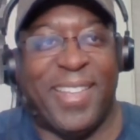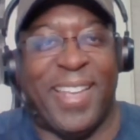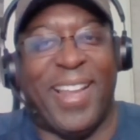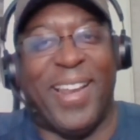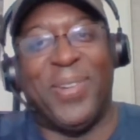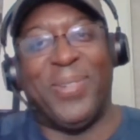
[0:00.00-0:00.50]

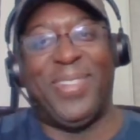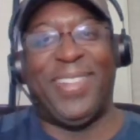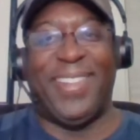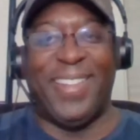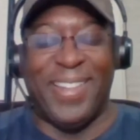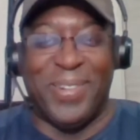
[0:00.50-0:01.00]
Hello,
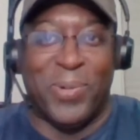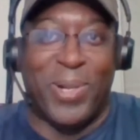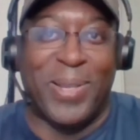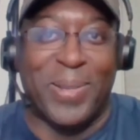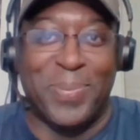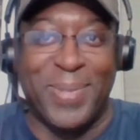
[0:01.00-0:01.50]
and
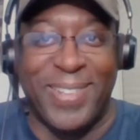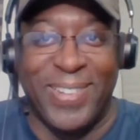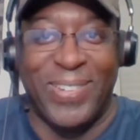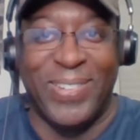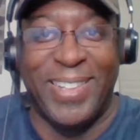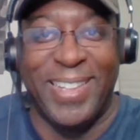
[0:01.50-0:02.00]
welcome
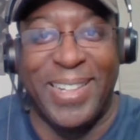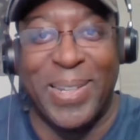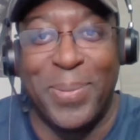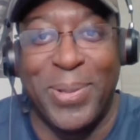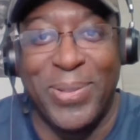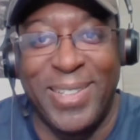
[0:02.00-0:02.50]
to
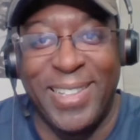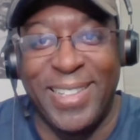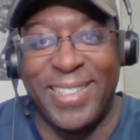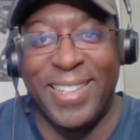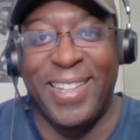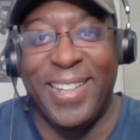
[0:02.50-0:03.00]

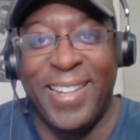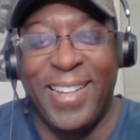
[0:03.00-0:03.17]
DWTT.